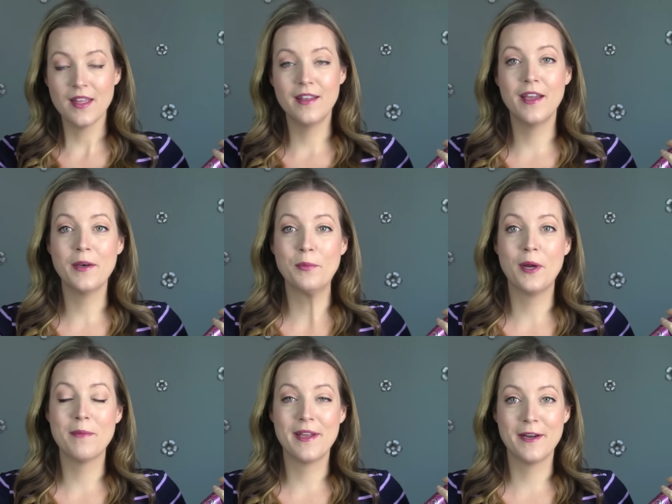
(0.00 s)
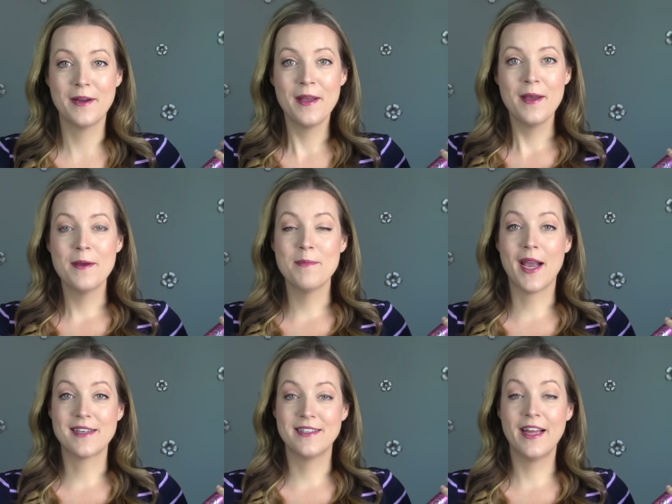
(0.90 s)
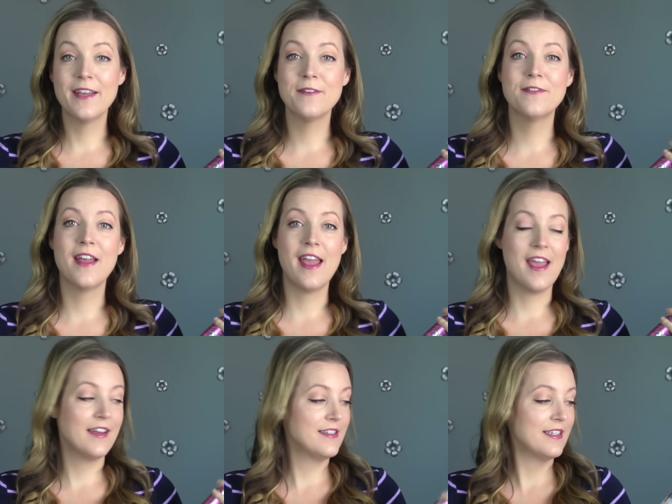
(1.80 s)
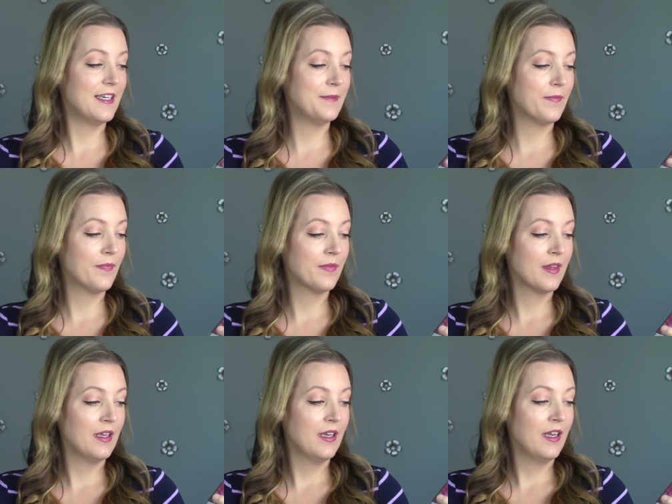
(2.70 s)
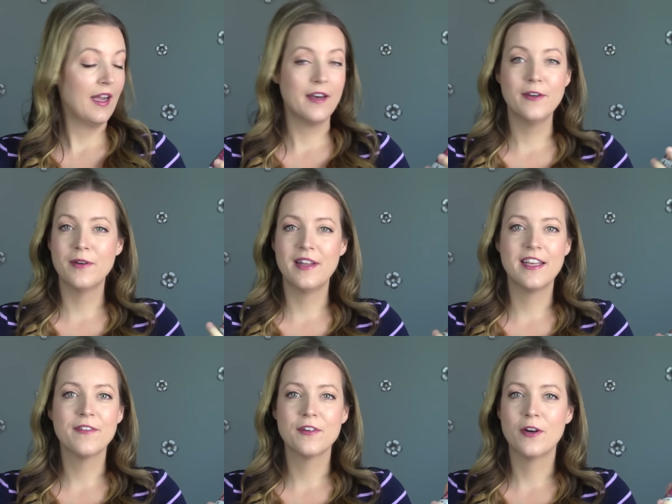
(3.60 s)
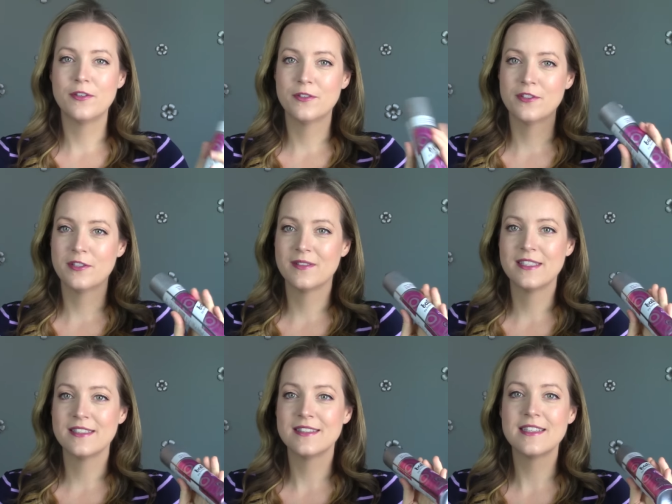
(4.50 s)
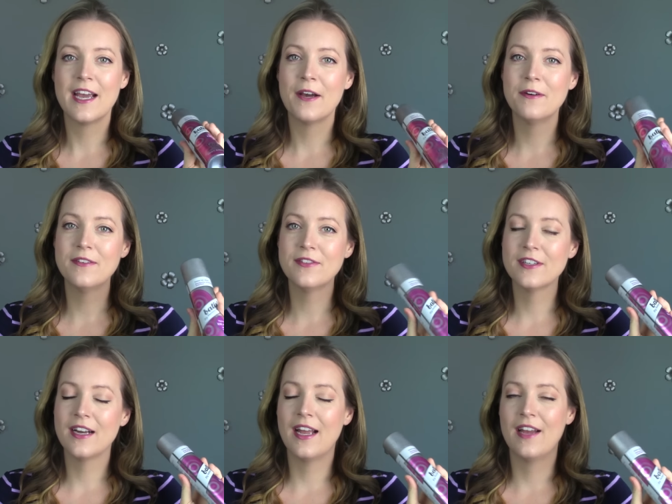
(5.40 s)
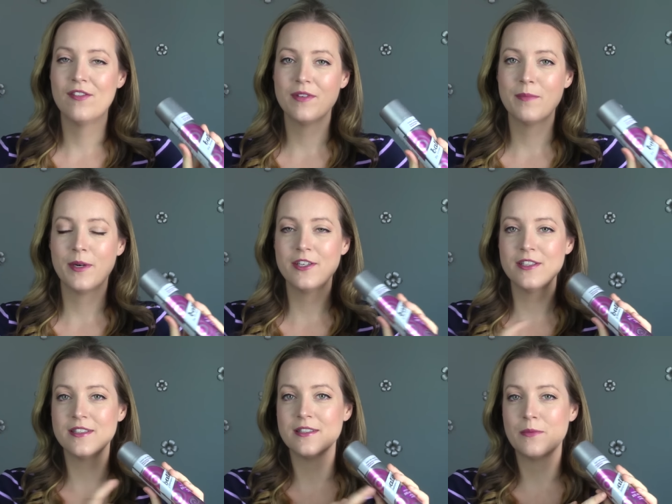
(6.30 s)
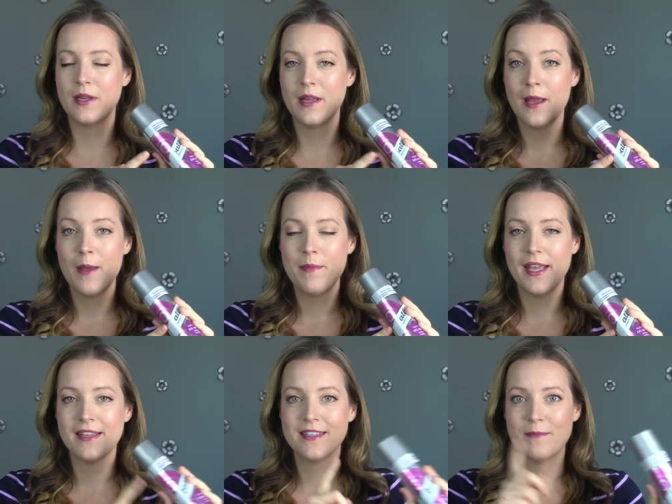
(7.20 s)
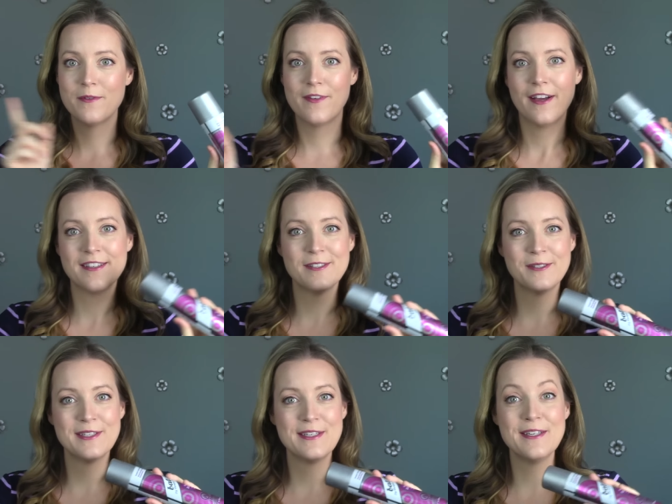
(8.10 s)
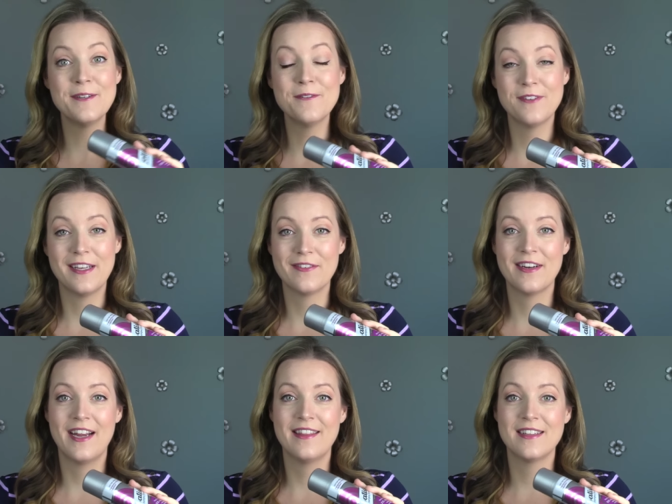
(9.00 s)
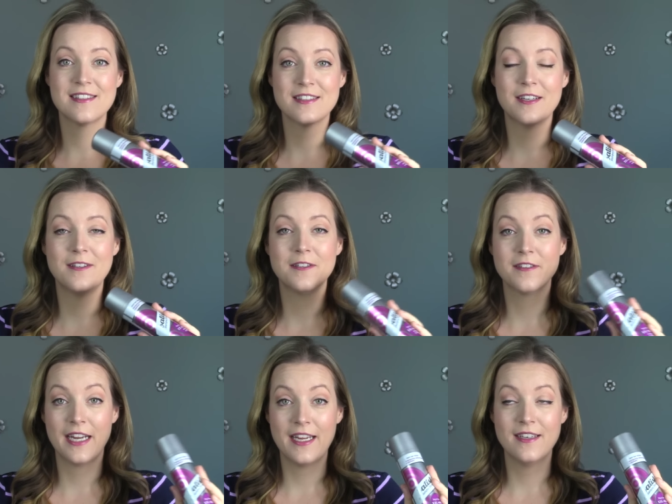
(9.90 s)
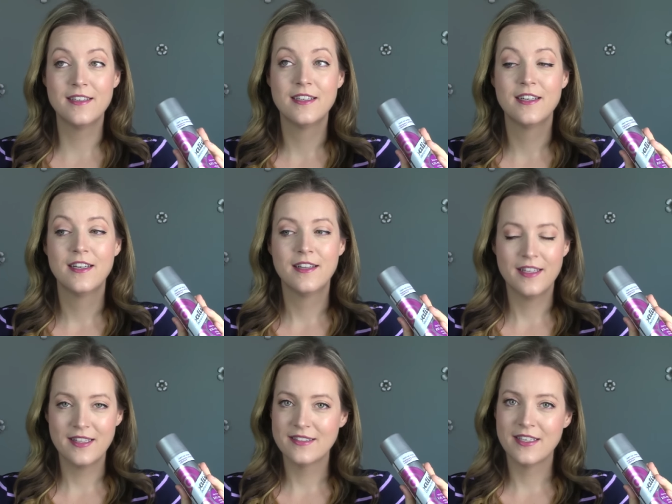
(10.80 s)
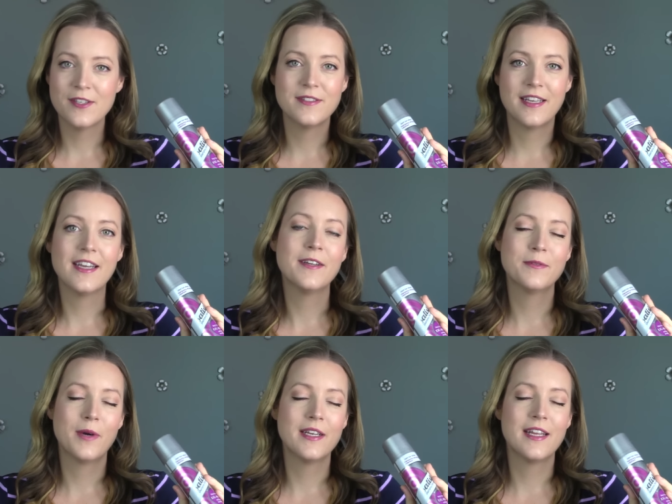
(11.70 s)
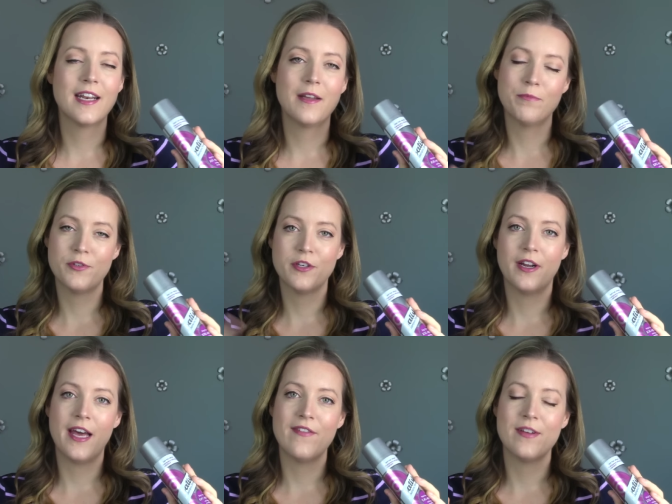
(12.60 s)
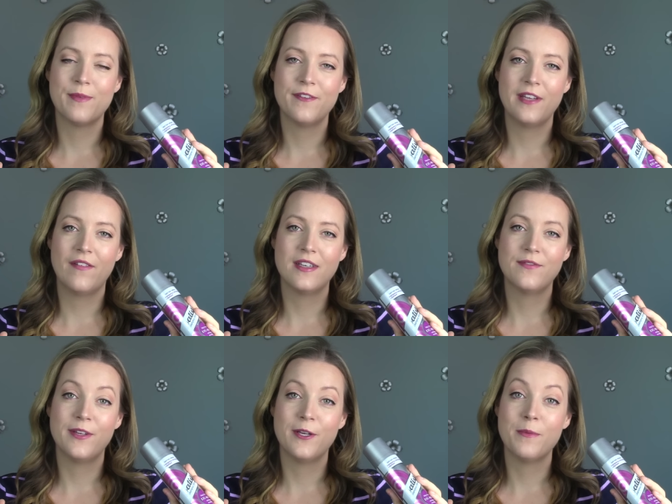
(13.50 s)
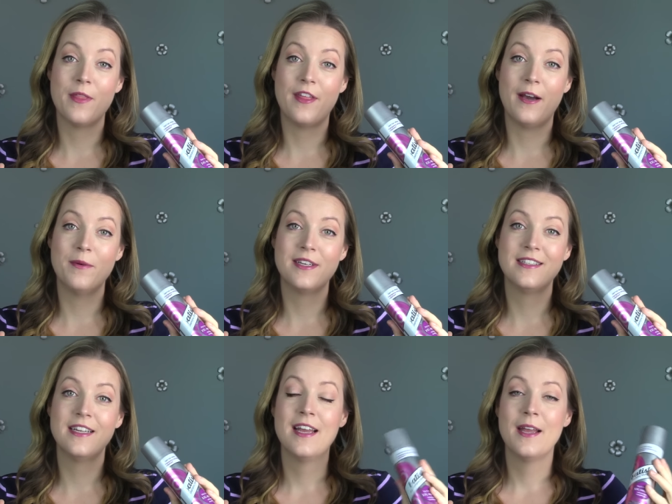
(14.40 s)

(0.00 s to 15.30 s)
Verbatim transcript: it kind of brought my hair back to life and um, I don't know, I like it for all sorts of reasons. However, I haven't repurchased this one because I'm moving on to a new favorite and that's the Klorane, I think that's how you say it, one. And I'm sure I'll have it in my favorites video, but that one